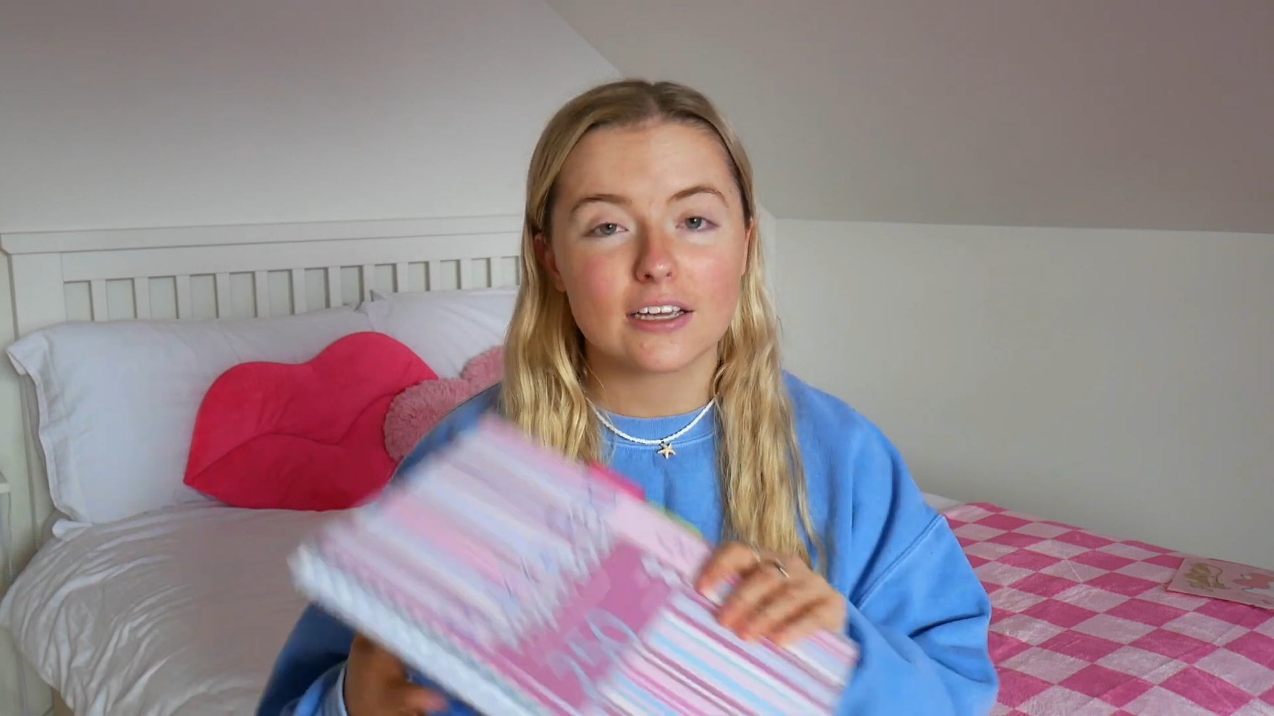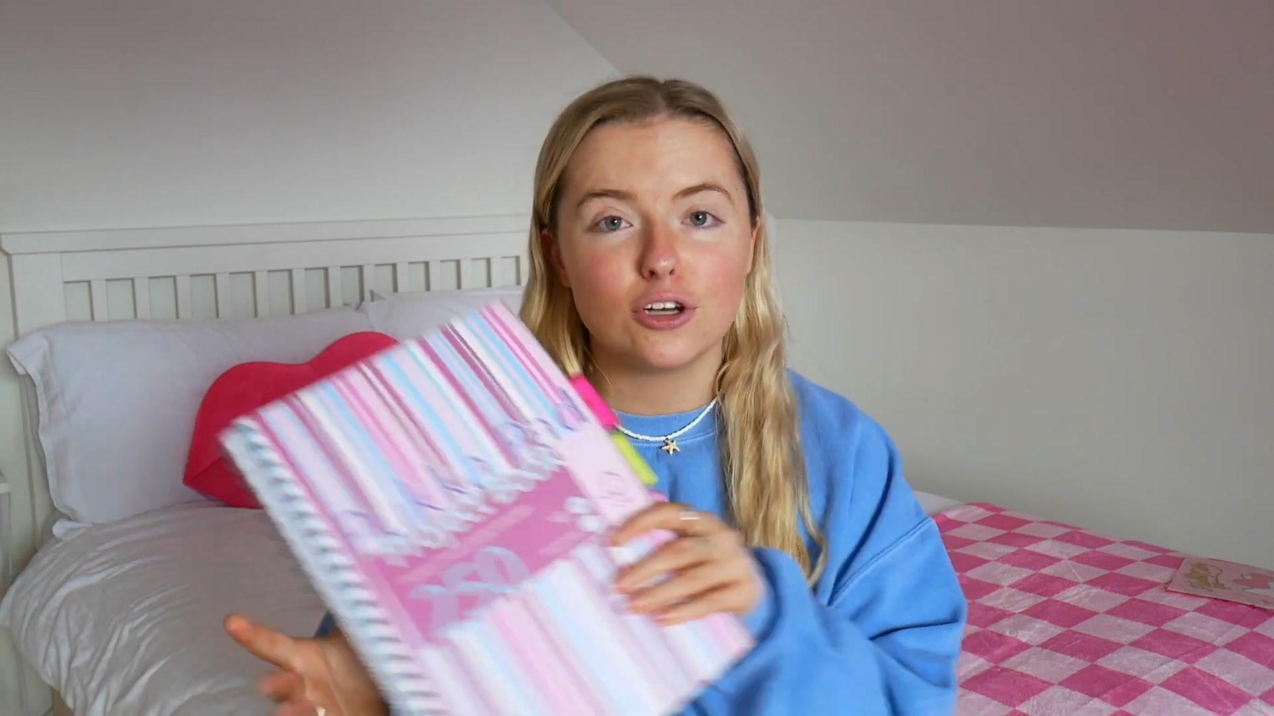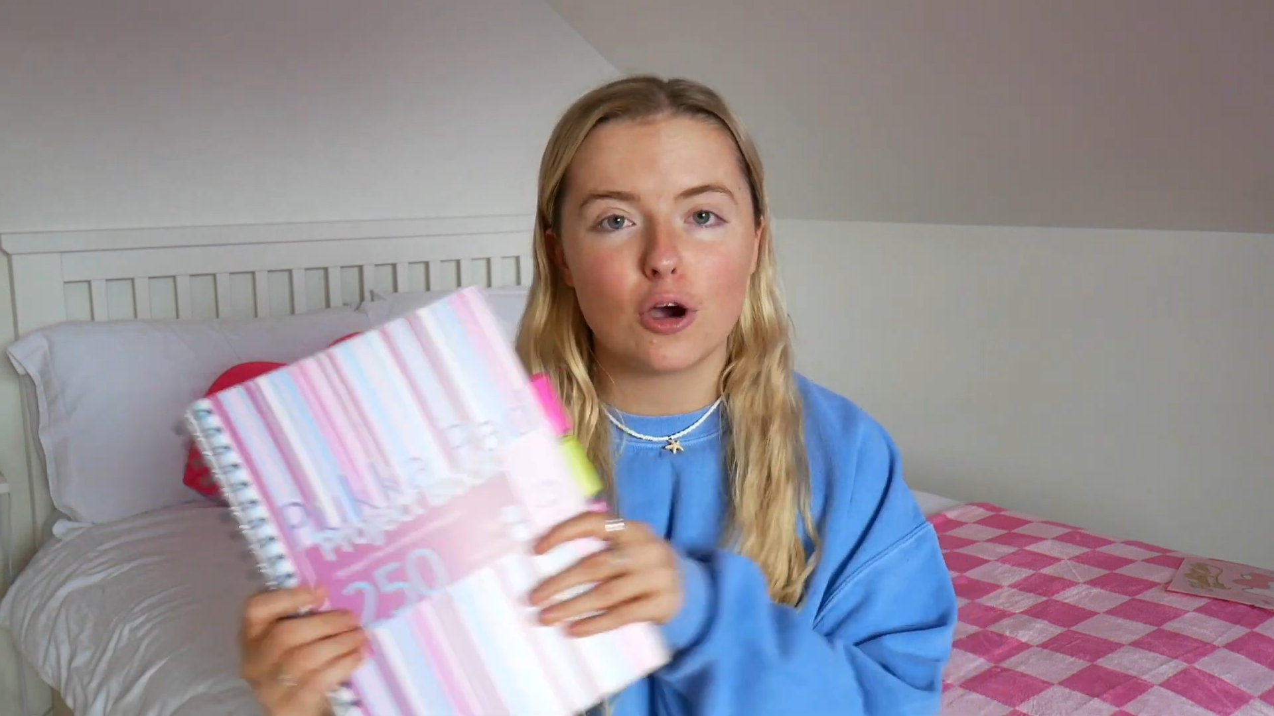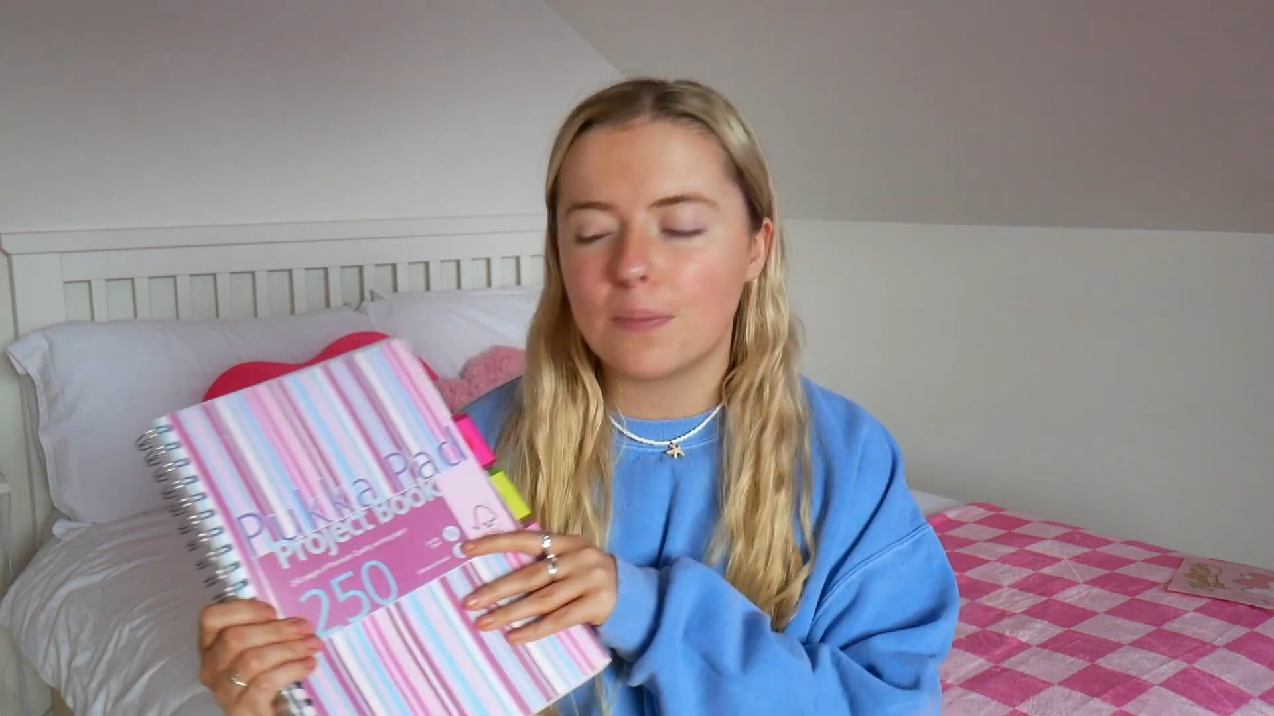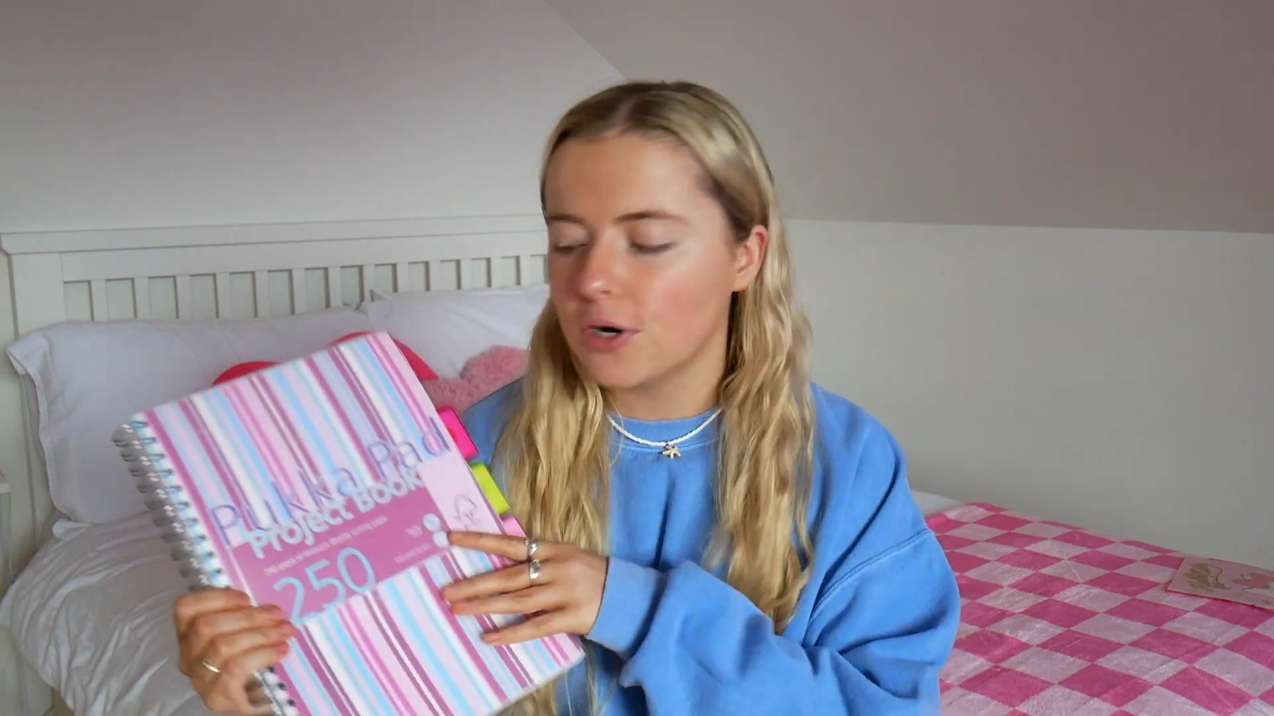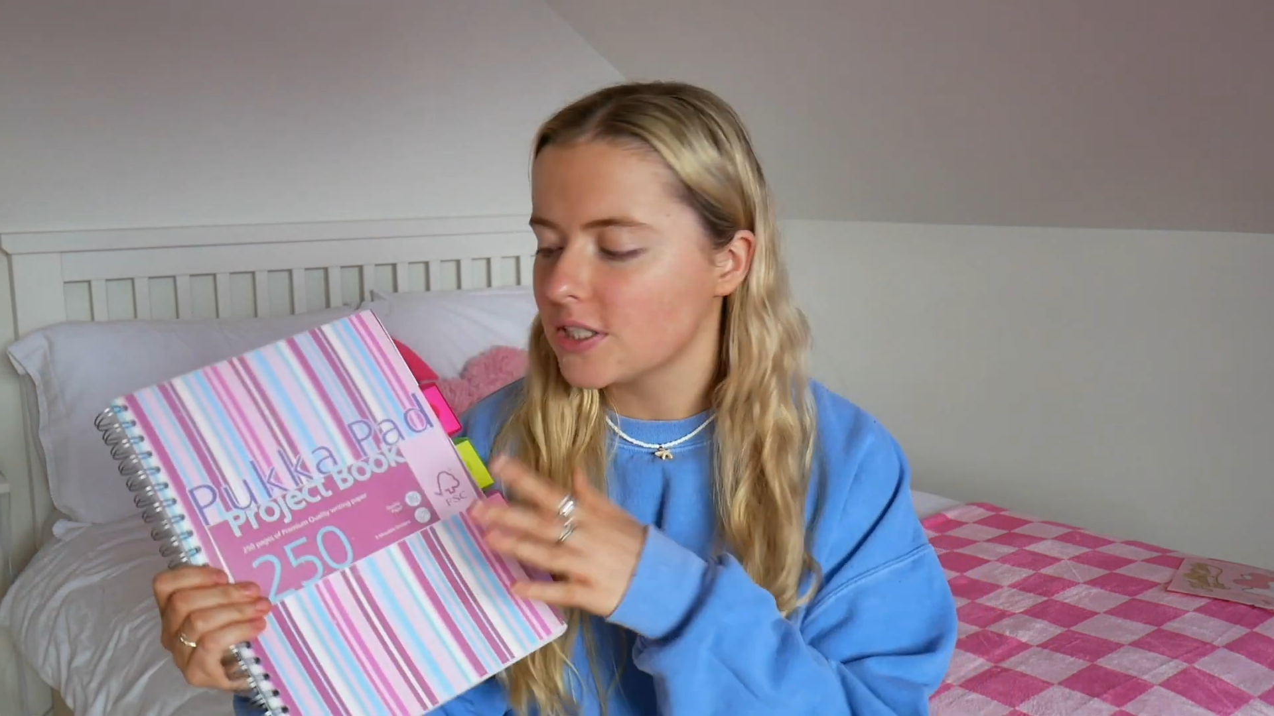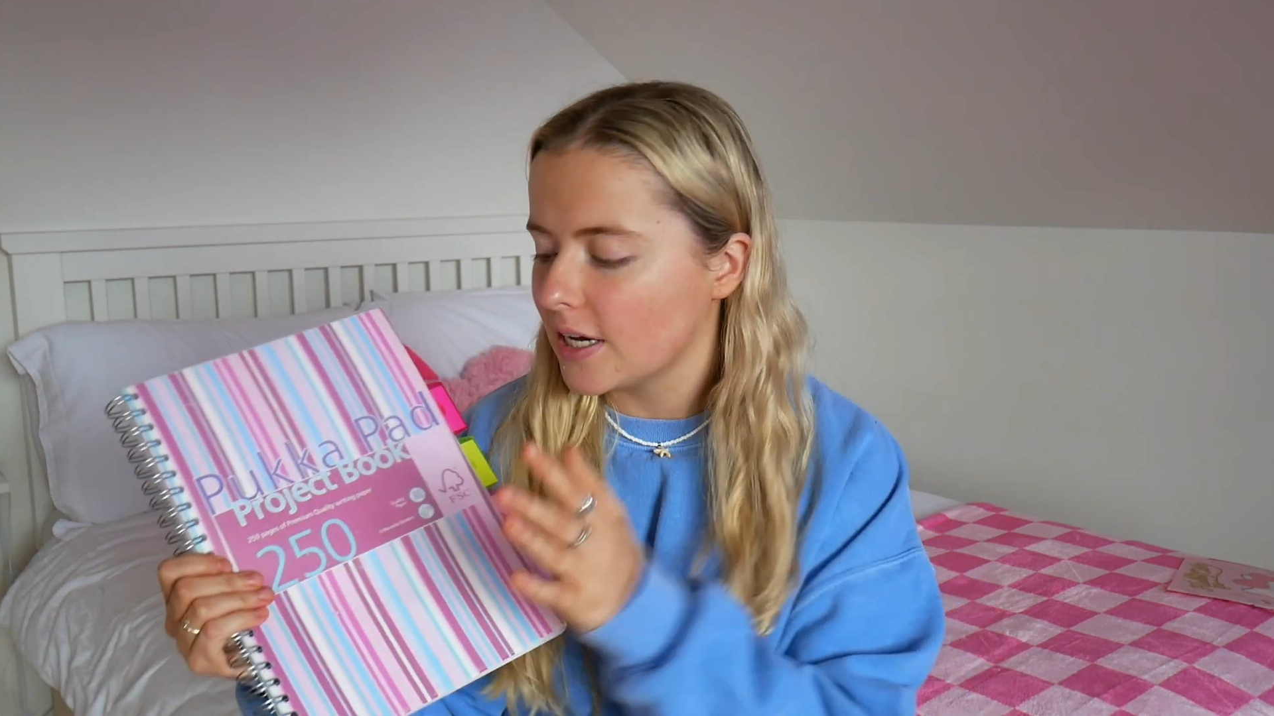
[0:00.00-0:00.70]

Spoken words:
notebooks